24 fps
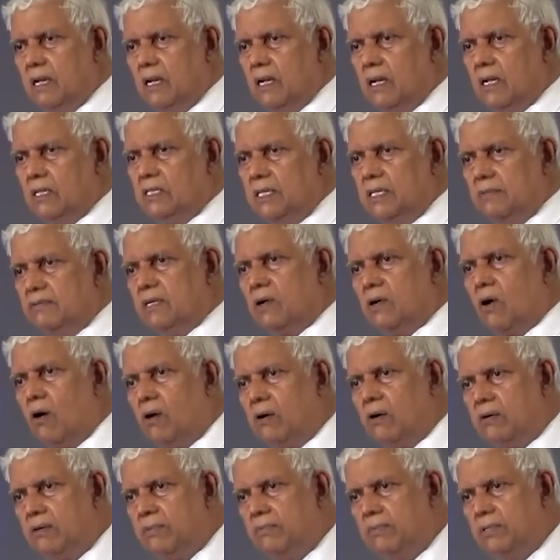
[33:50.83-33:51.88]
They were
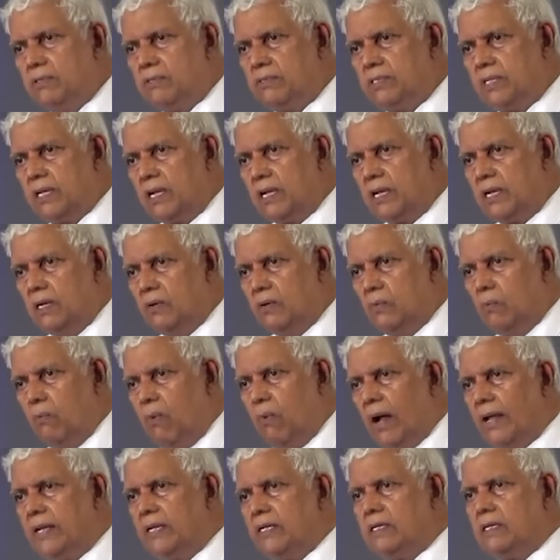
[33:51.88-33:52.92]
contributing. A
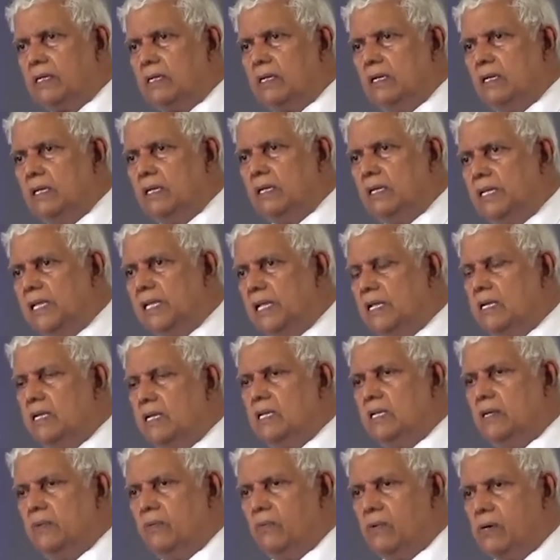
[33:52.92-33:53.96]
vital lead
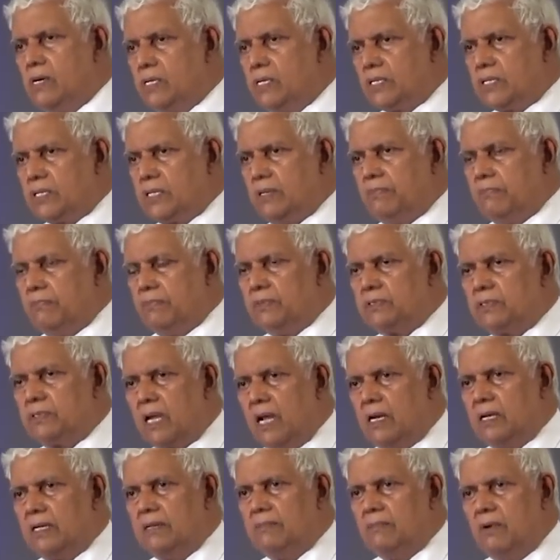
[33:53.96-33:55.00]
in worship
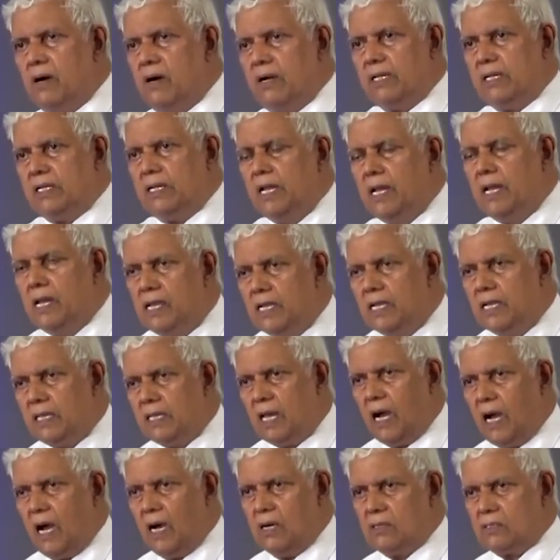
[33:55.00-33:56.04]
Sunday morning in the
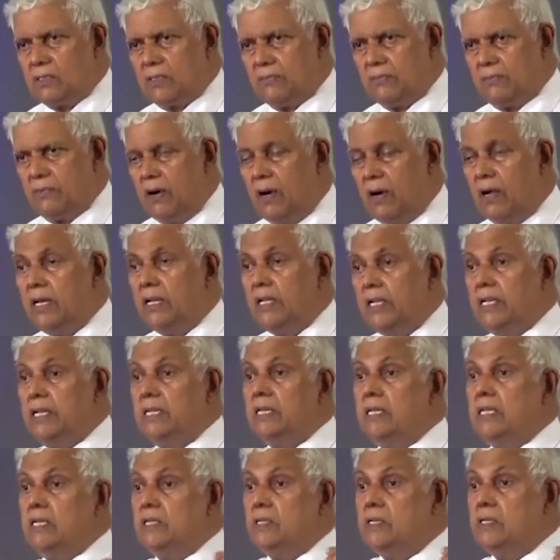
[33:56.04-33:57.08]
house of God. In
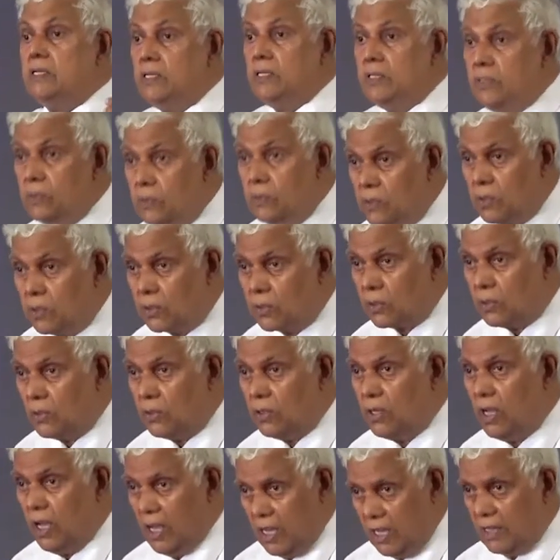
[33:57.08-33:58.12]
it, you grow.
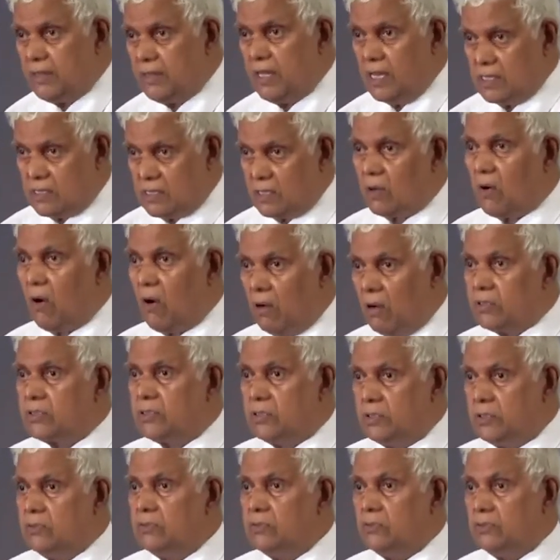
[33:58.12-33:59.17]
And there's a cost.
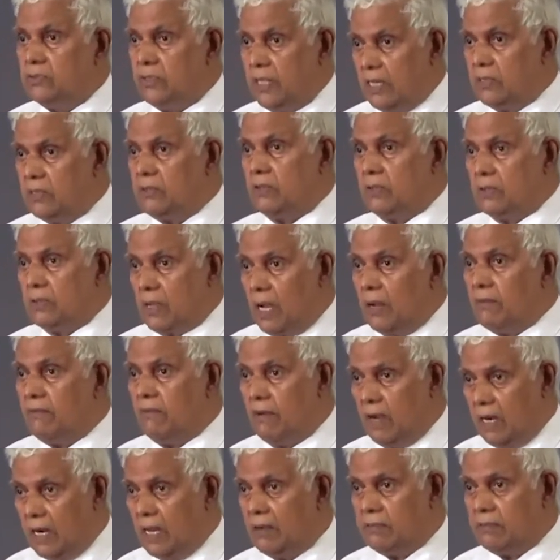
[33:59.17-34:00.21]
You know that you had to come
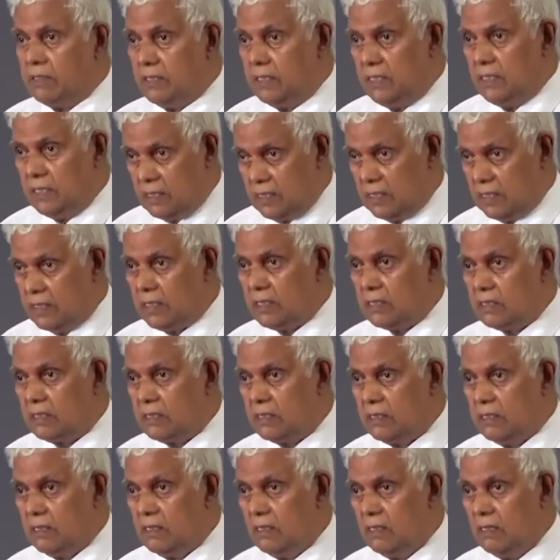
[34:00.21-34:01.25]
1 hour early, correct?
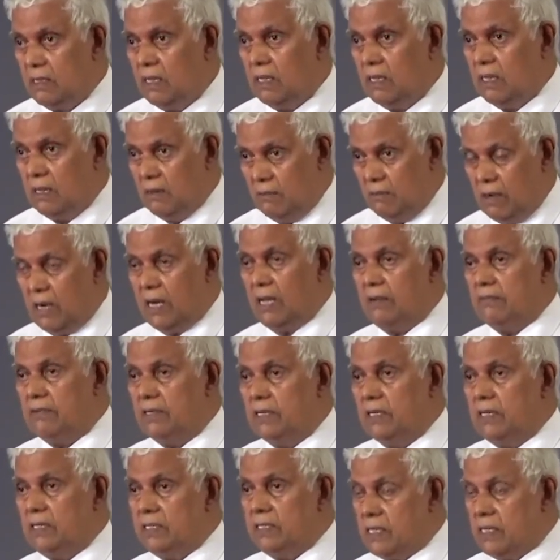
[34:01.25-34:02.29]
1 hour
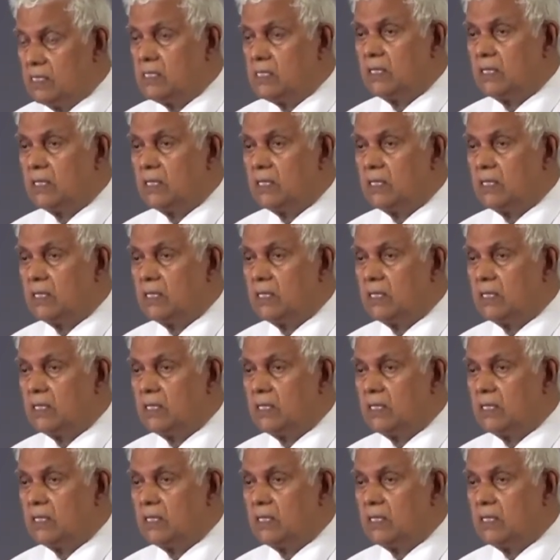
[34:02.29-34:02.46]
early, there's a